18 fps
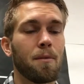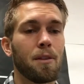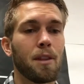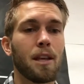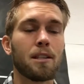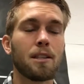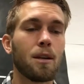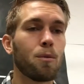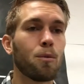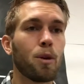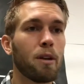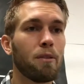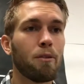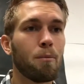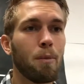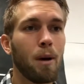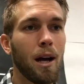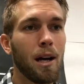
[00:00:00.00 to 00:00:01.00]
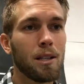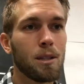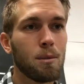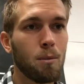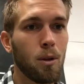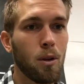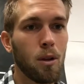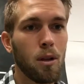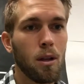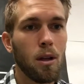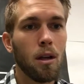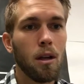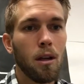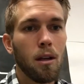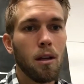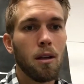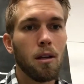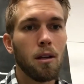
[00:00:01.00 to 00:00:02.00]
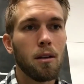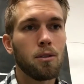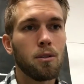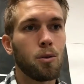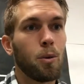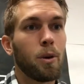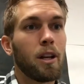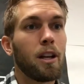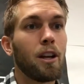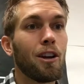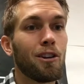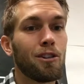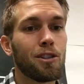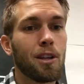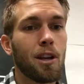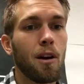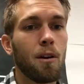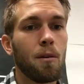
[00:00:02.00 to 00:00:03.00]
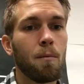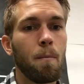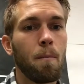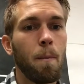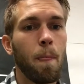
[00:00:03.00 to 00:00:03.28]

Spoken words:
Things that weren't even possible 20 years ago.